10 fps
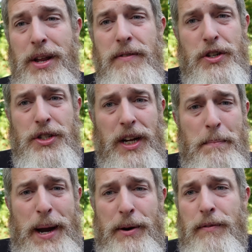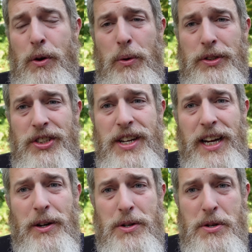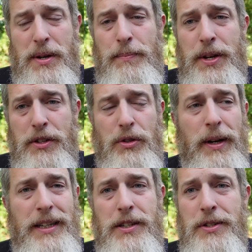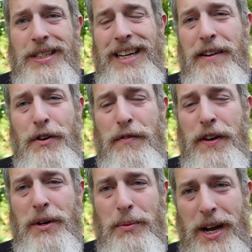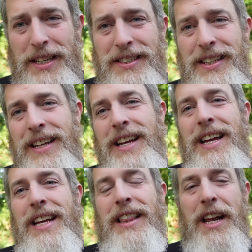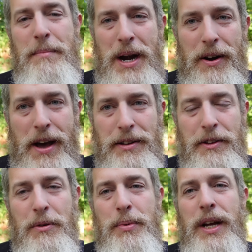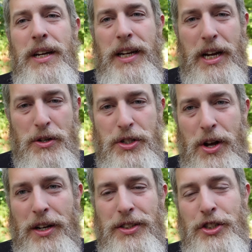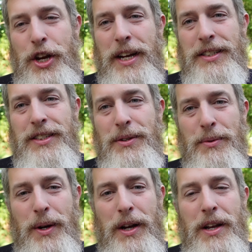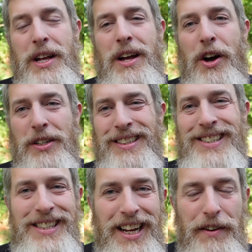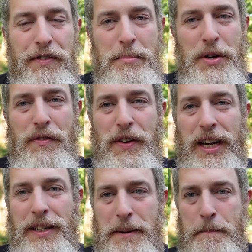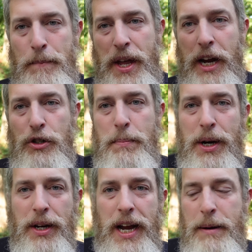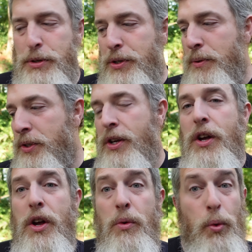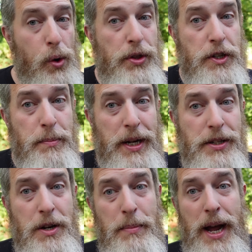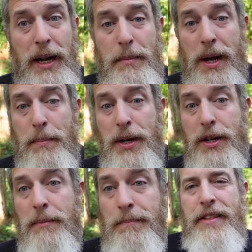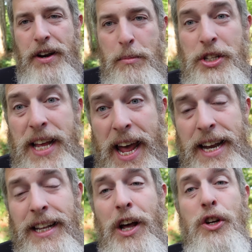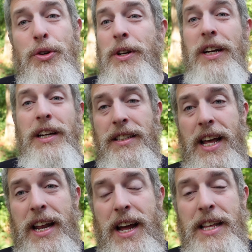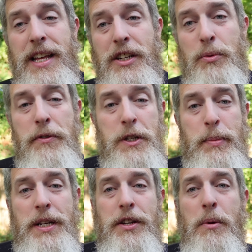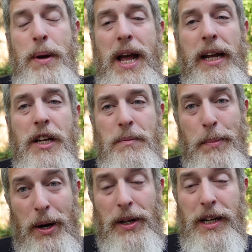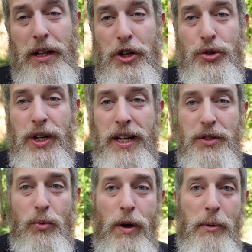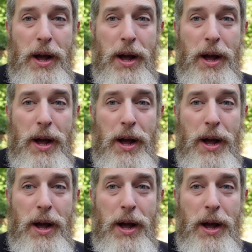even just like a pair of old sneakers or something is great to just give your feet a rest. Let them air out a little bit, get your socks a chance to unstick from your feet. Extra pair of camp shoes, worth the space in your pack in my opinion. And the number 10 luxury that I think is worth the space in your pack is barely a luxury, and that's wet